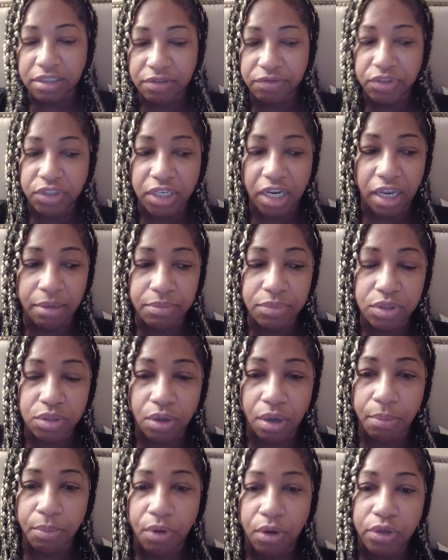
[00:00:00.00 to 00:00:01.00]
of shame,
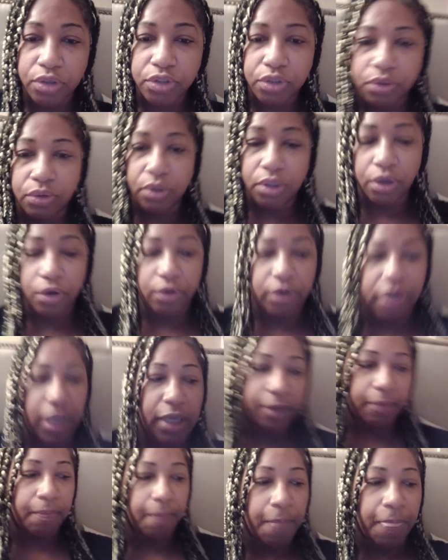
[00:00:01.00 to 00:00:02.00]
so I'm also
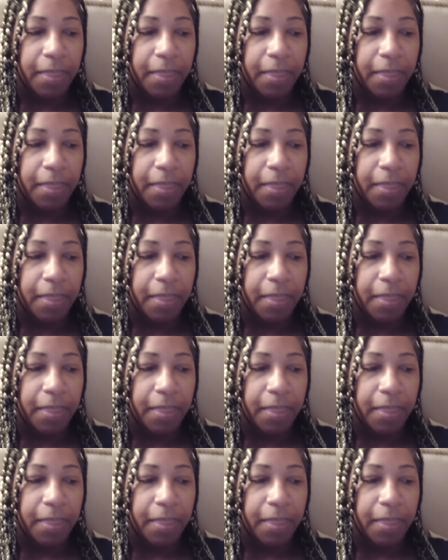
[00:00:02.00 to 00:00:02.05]
learning